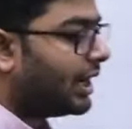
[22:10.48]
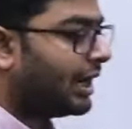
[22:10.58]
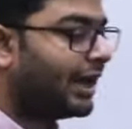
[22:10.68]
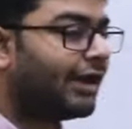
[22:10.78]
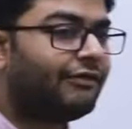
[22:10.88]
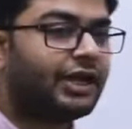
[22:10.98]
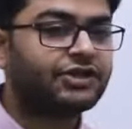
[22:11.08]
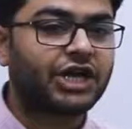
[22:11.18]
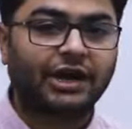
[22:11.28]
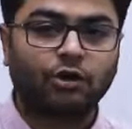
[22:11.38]
a heavy
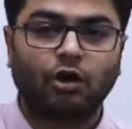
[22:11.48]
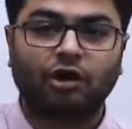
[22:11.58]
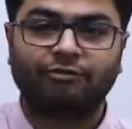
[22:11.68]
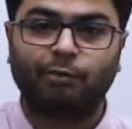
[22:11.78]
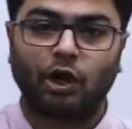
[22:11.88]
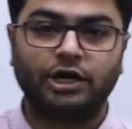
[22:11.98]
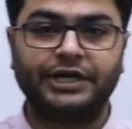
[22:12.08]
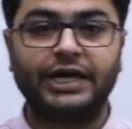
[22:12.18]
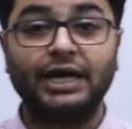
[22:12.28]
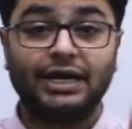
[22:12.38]
shadow of
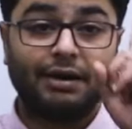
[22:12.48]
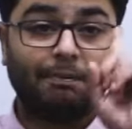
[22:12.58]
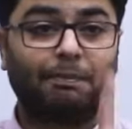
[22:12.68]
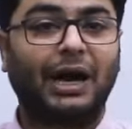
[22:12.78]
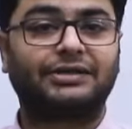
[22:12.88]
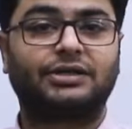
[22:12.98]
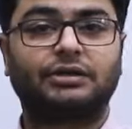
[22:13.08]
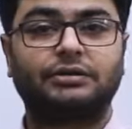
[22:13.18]
polity, but